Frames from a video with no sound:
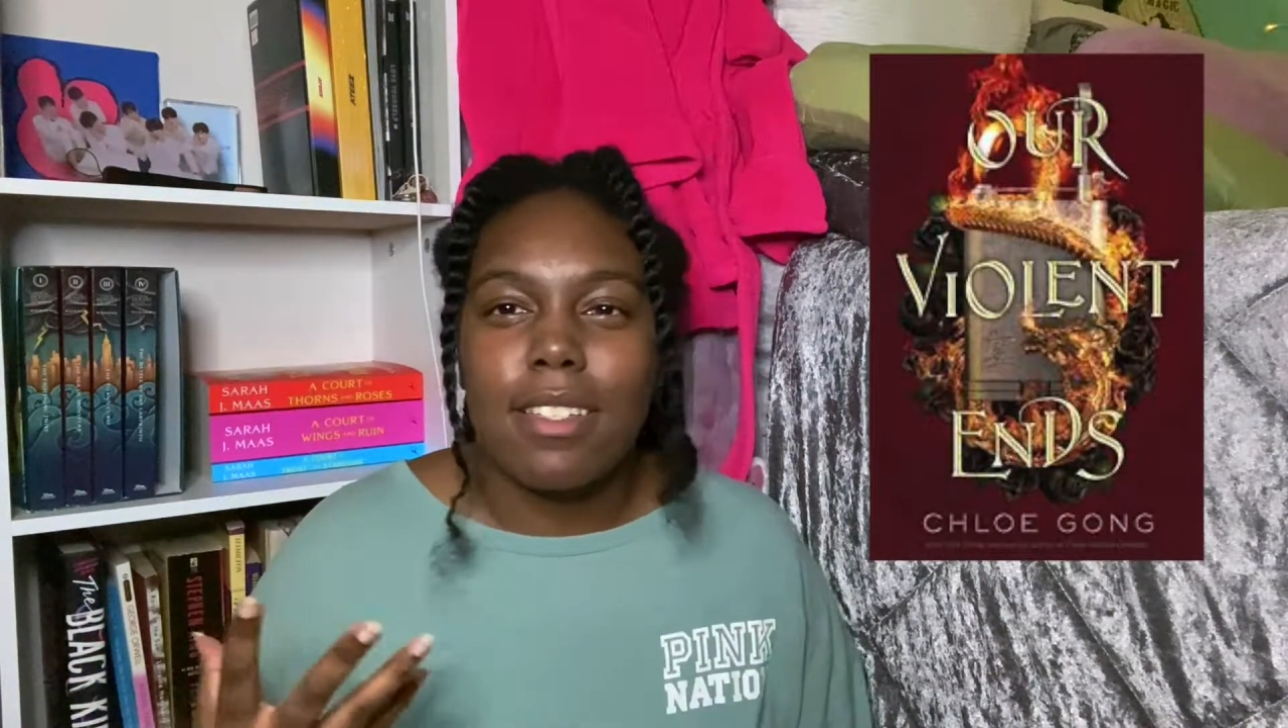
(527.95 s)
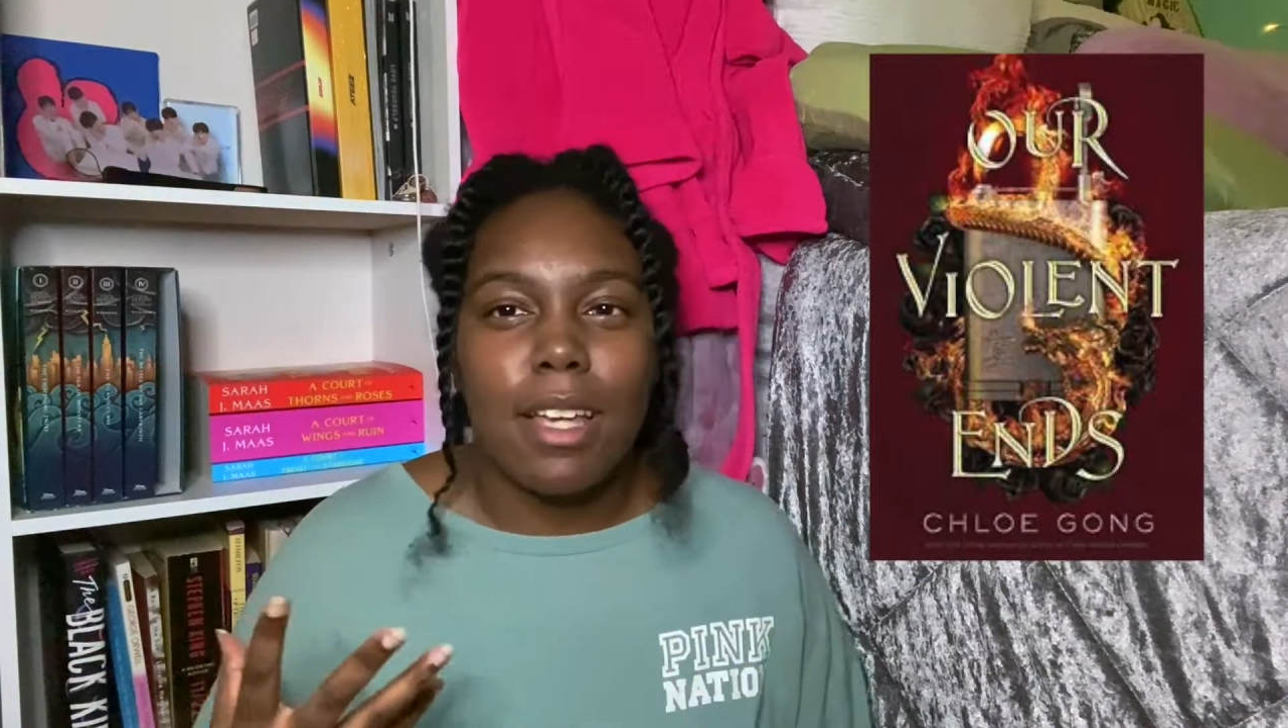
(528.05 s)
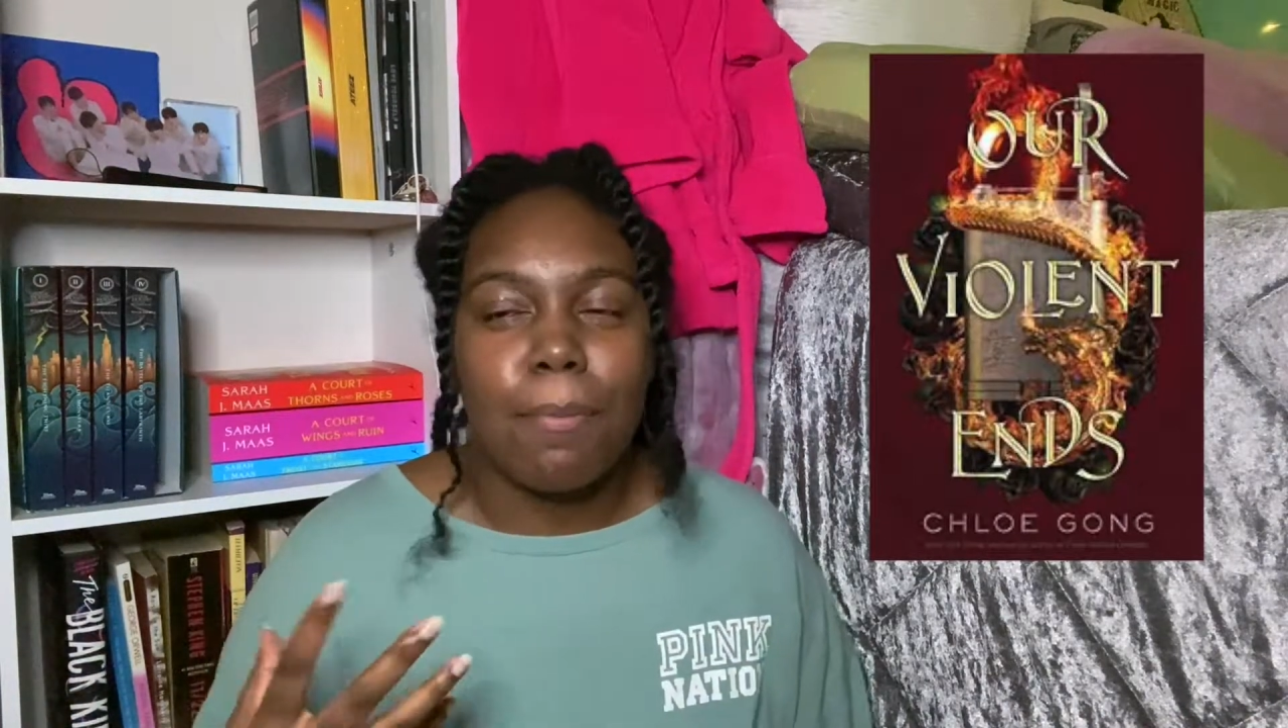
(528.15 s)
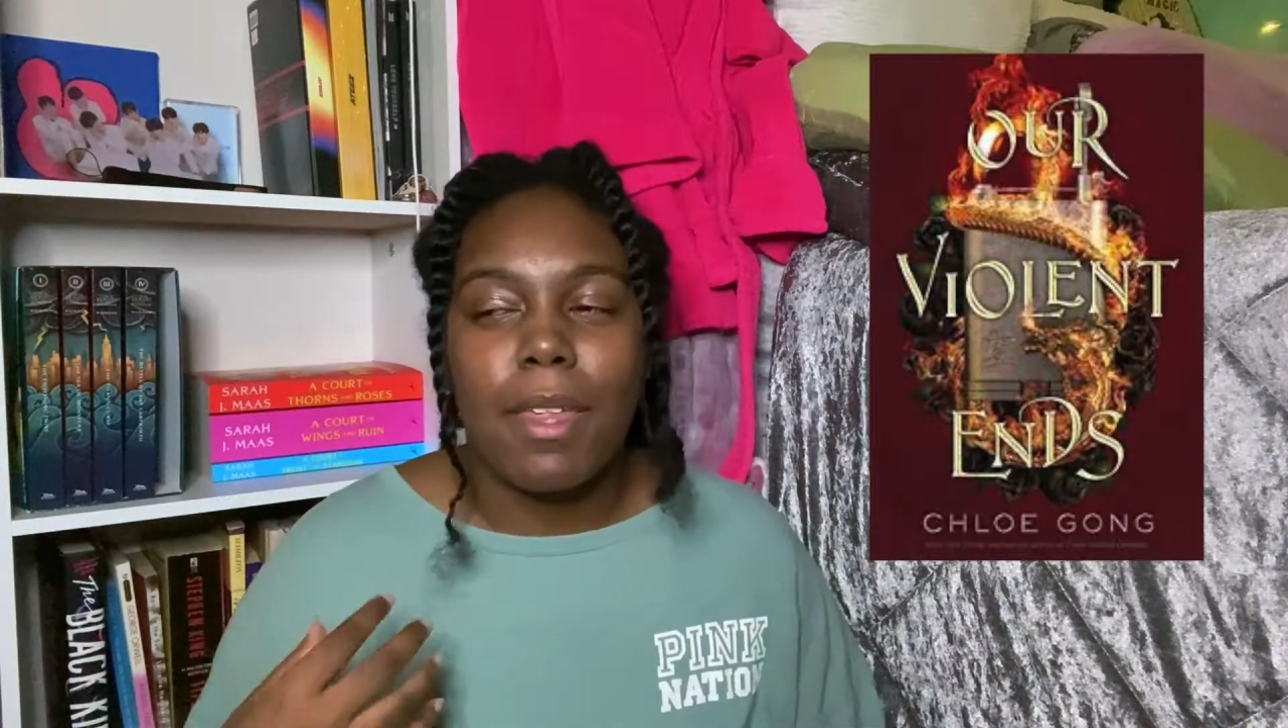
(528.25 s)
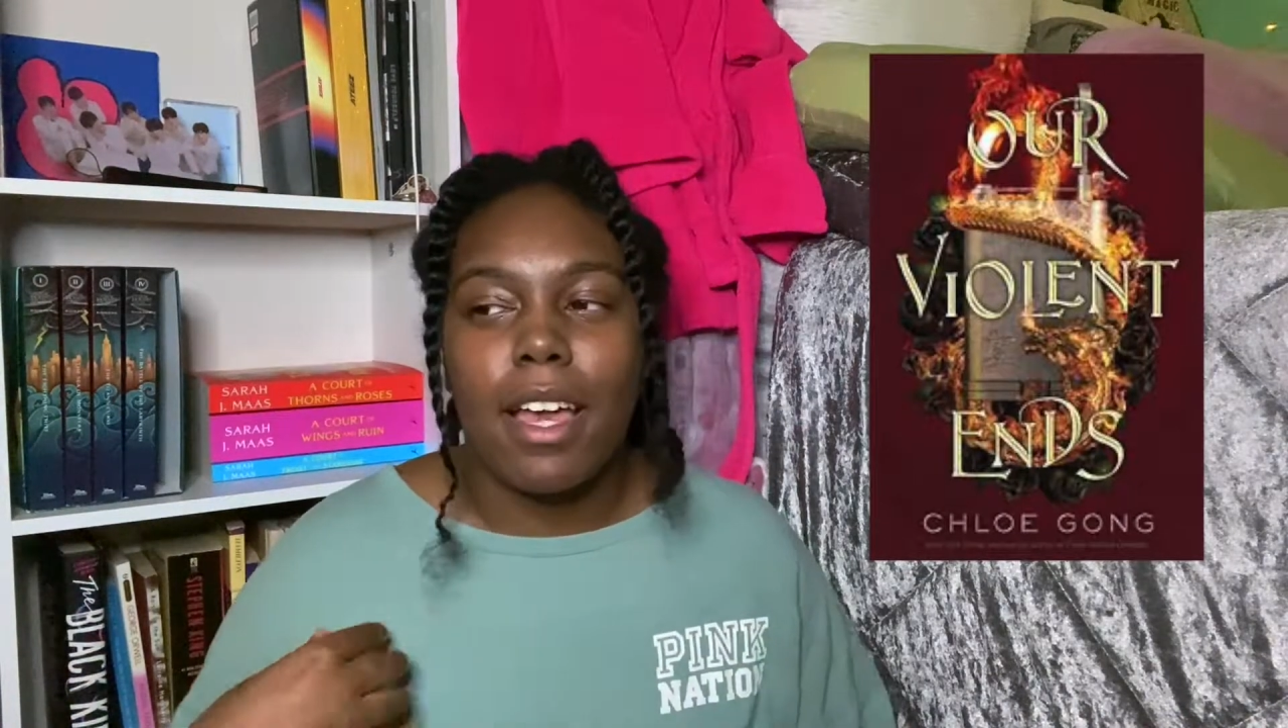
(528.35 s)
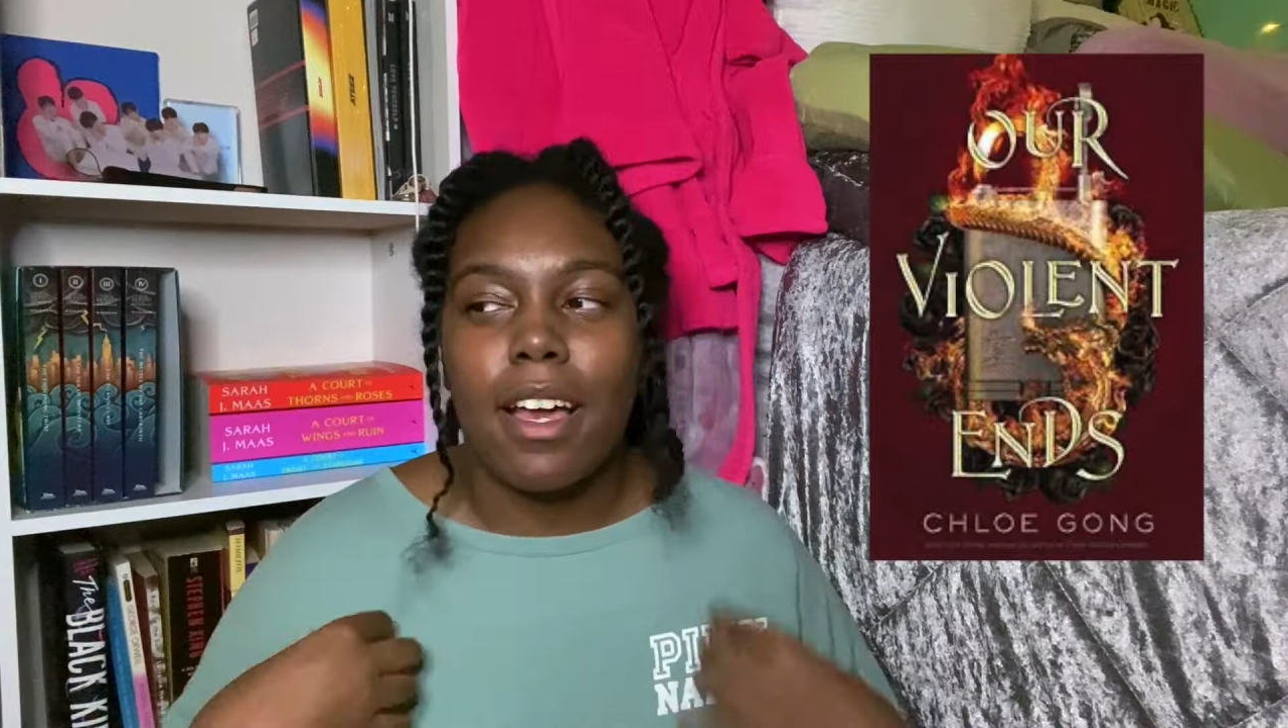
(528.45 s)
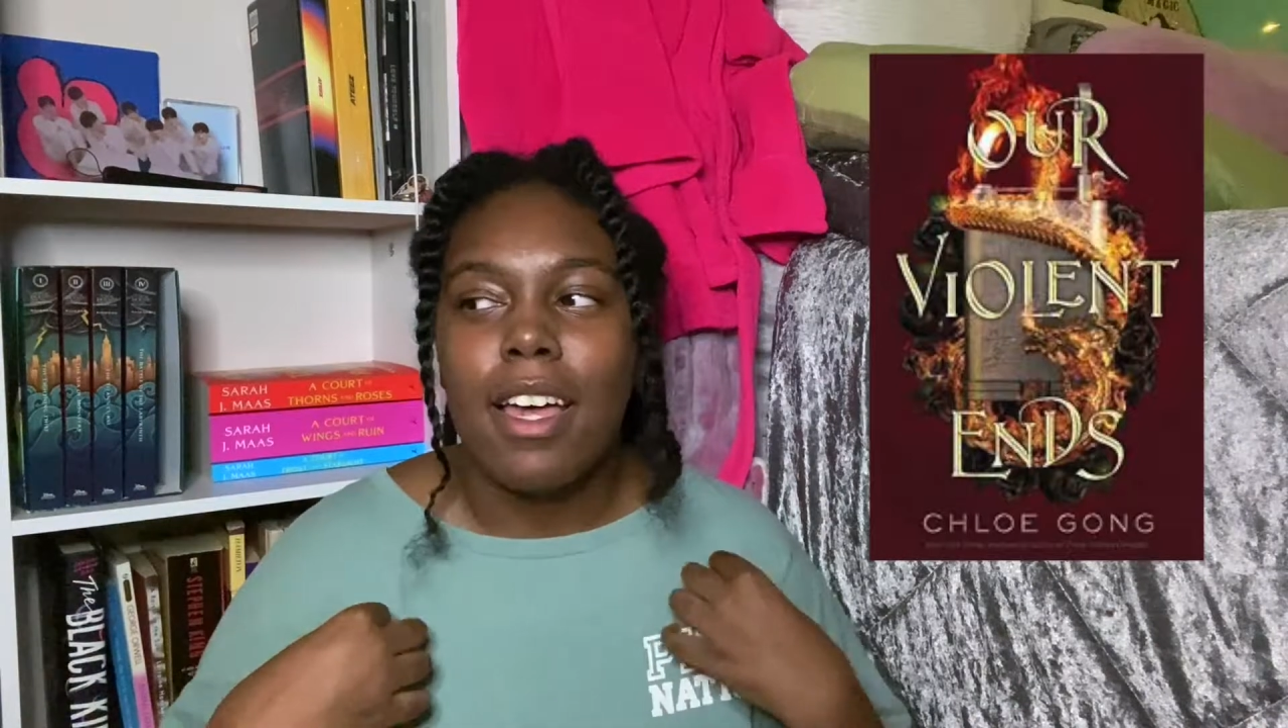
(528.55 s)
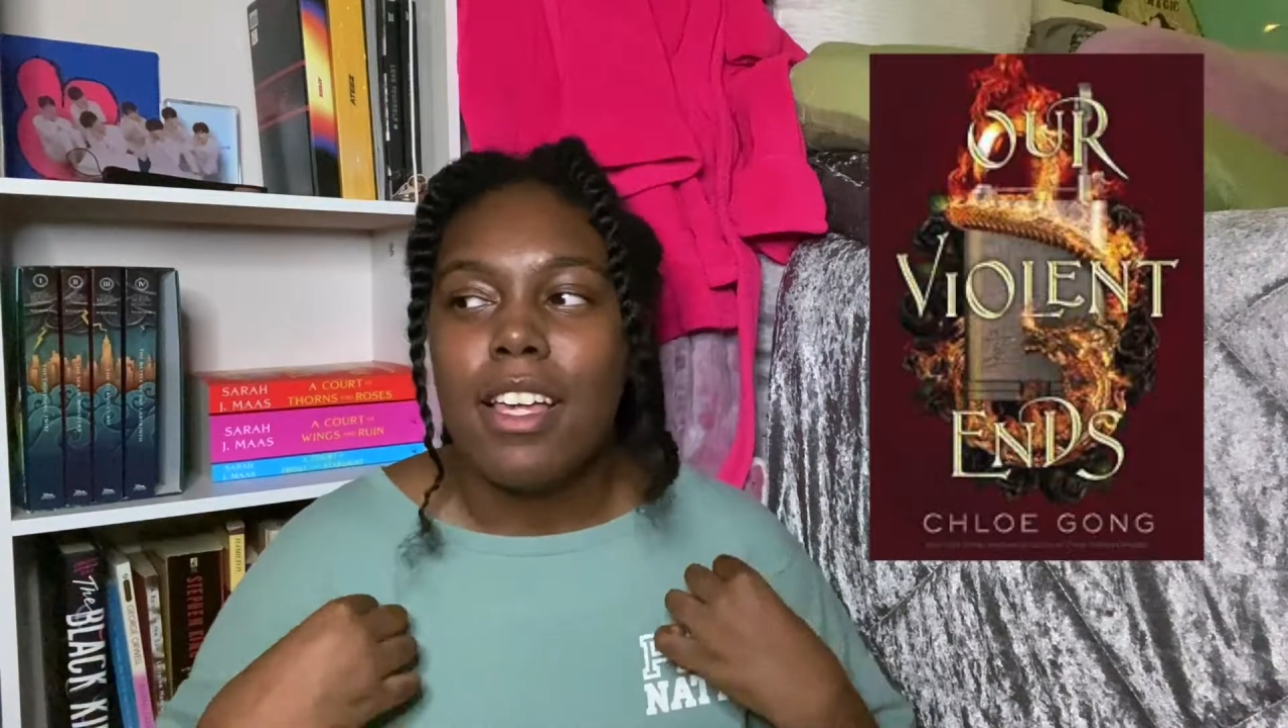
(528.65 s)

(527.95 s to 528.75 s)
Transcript: something,